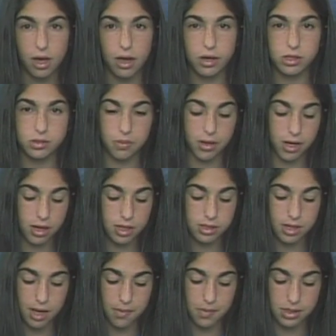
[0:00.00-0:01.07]
A splendid
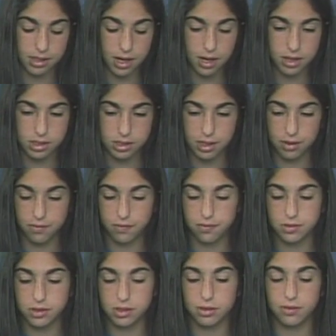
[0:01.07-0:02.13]
time is guaranteed
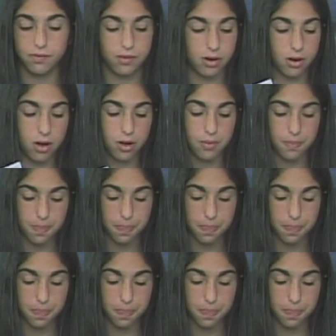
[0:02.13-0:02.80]
for all.